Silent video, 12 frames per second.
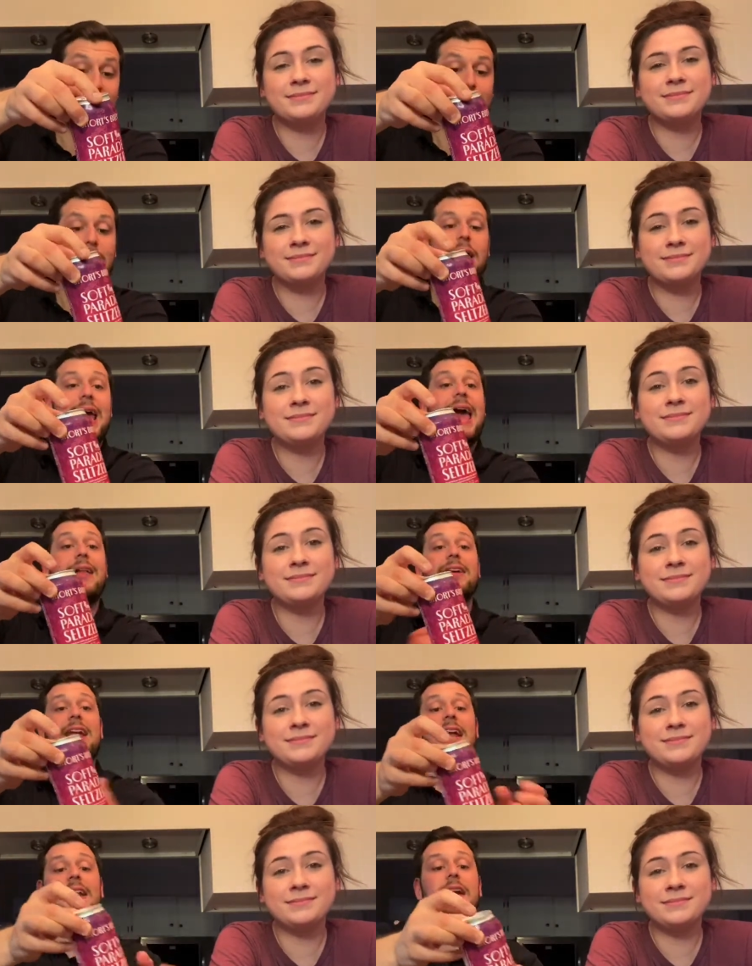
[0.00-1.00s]
Speaker 1: out,
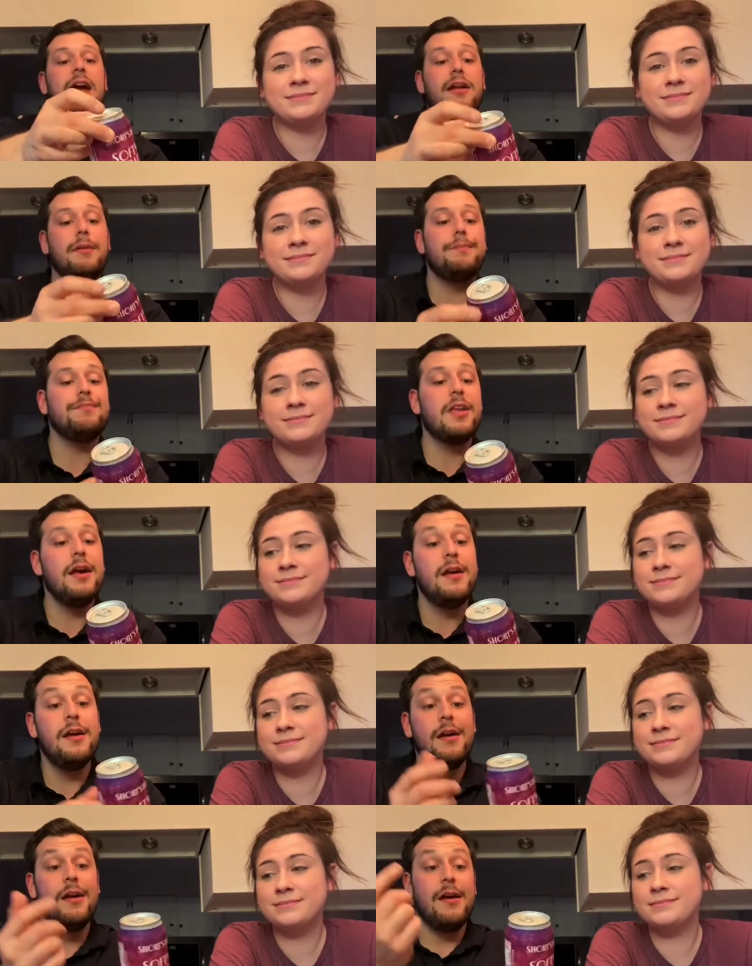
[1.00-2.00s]
allocated item.
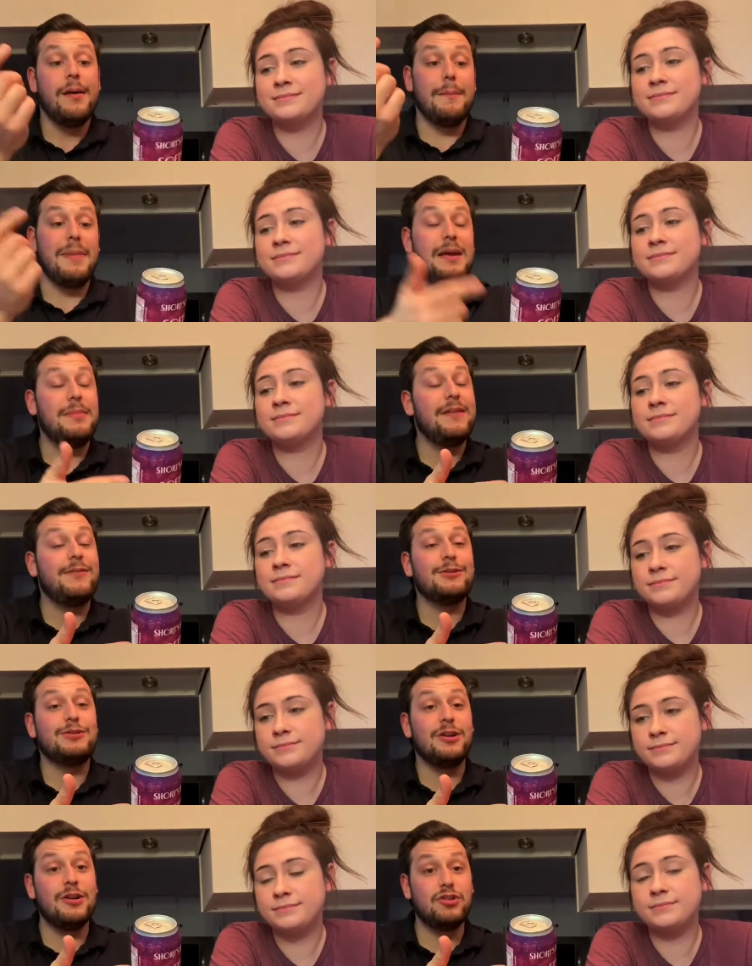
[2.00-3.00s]
Maybe if
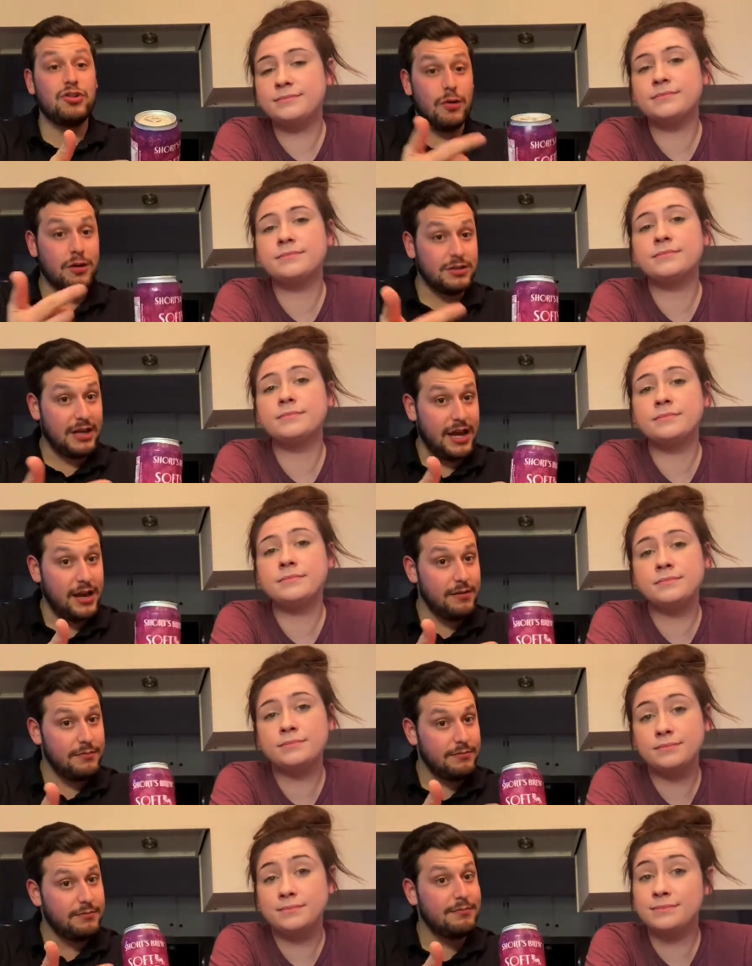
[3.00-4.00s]
it's good, shorts, hey,
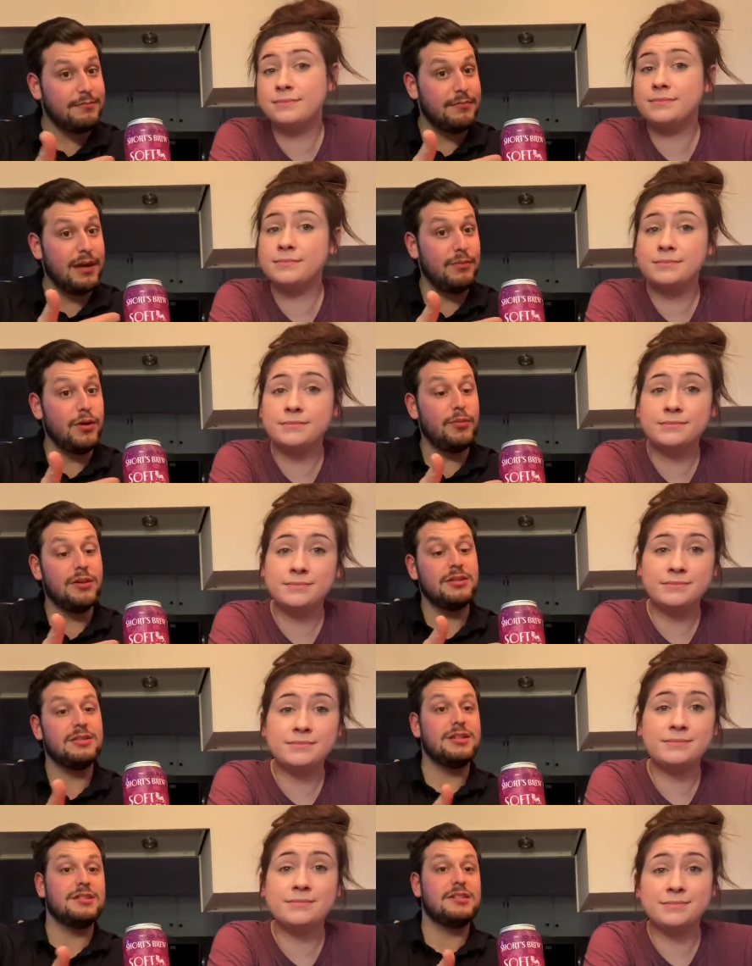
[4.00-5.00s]
maybe you put
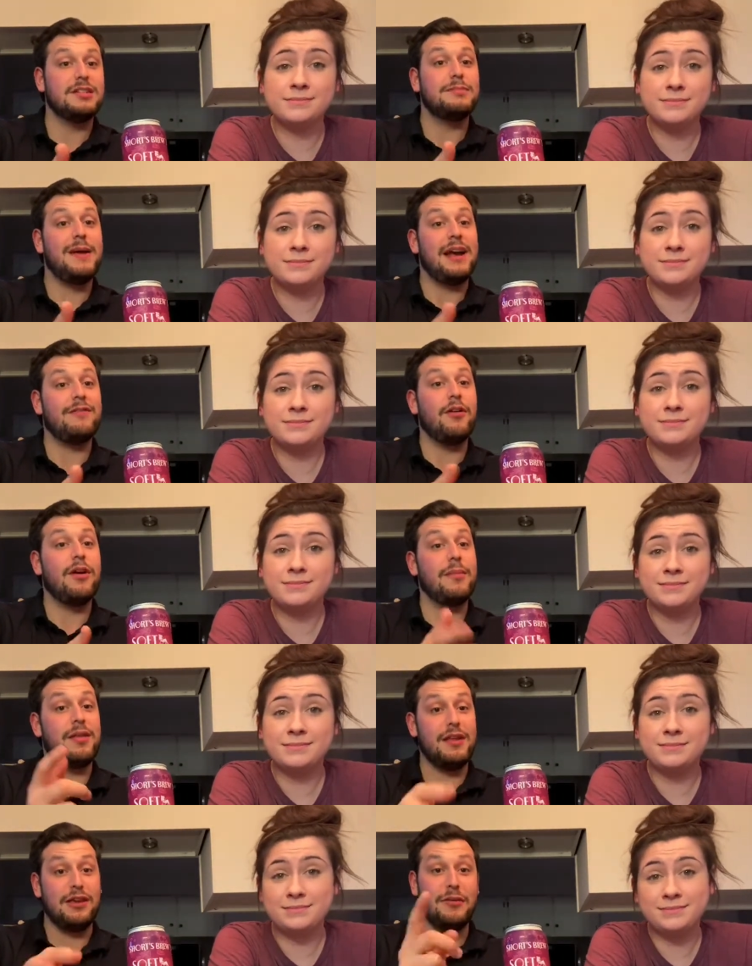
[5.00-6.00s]
this into six pack for him.
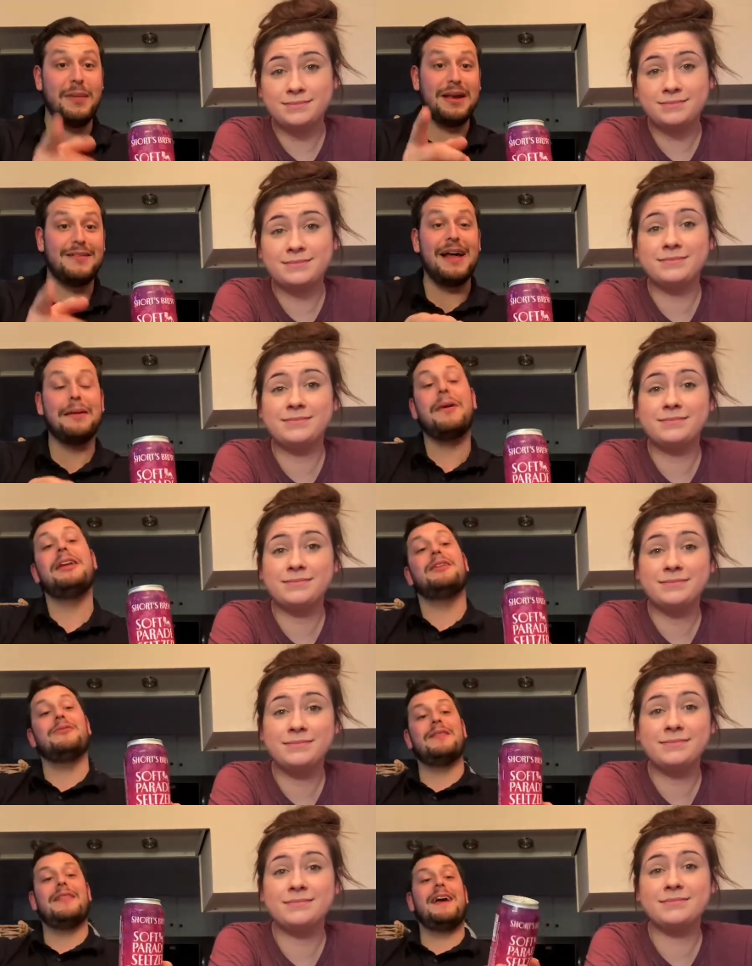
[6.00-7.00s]
I think you'll make a lot of money
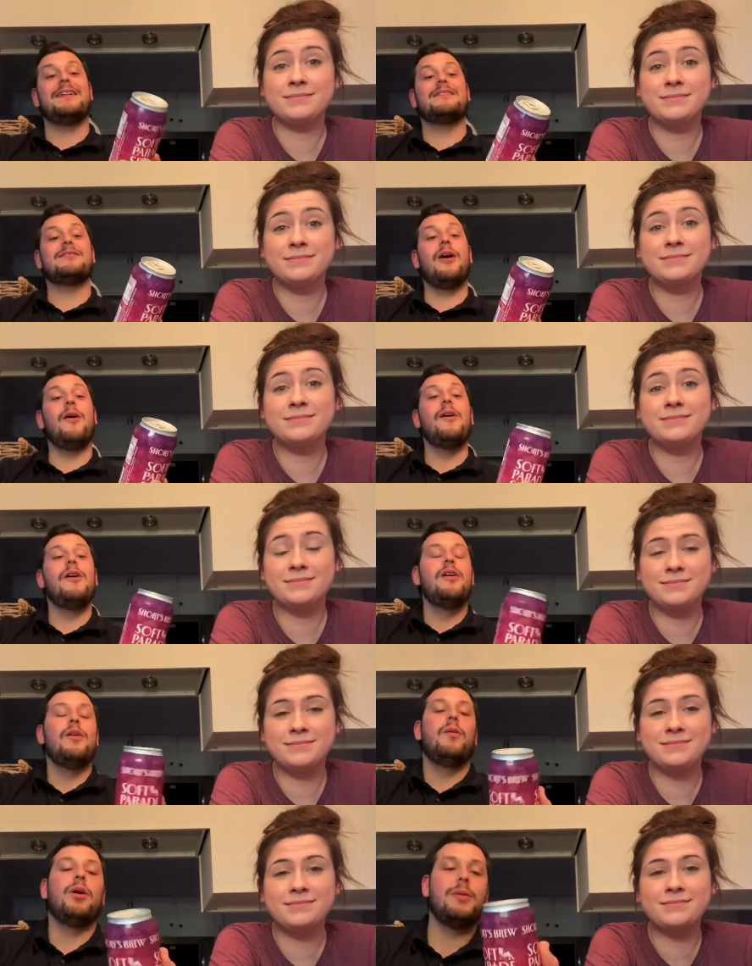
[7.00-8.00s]
doing that. So, mm-hmm.
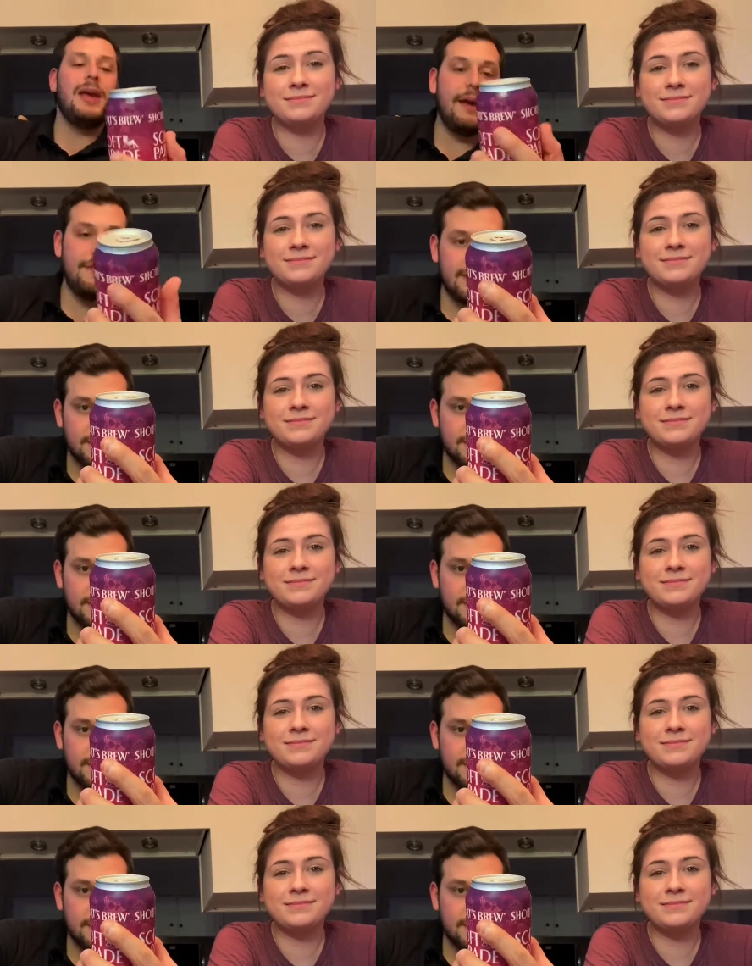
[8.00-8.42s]
what do we have on the